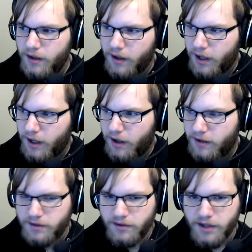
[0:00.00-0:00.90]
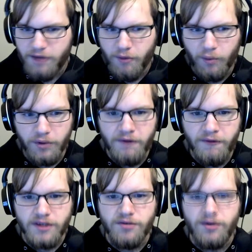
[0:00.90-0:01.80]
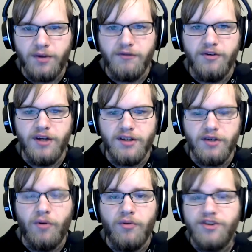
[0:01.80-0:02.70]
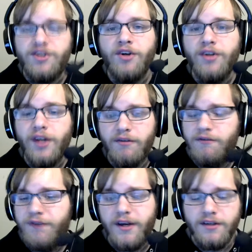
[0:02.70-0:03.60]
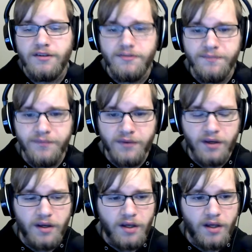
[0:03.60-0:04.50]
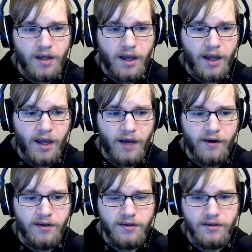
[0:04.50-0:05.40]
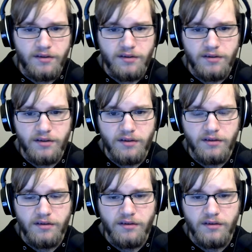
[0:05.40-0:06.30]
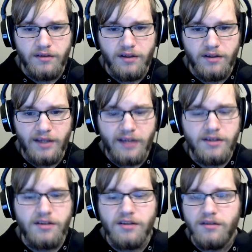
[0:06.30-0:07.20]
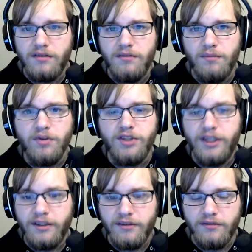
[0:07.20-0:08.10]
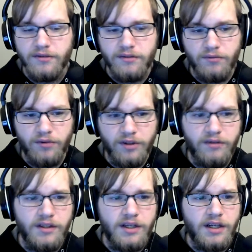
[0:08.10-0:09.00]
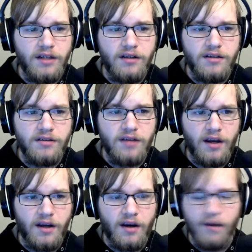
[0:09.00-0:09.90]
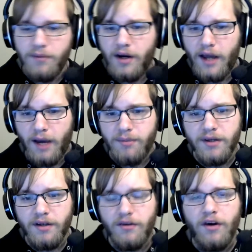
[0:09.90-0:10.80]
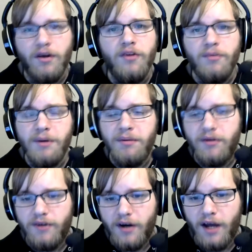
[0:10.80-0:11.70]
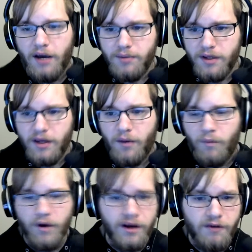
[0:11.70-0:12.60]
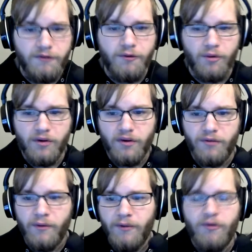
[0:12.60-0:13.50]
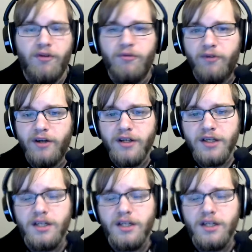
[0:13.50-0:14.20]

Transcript: And they've only fixed them like a few days ago, and they're still not even fixed. And that's bullshit, really ridiculous, and I'm not happy, and a lot of other people are not happy, and I'm waiting for 343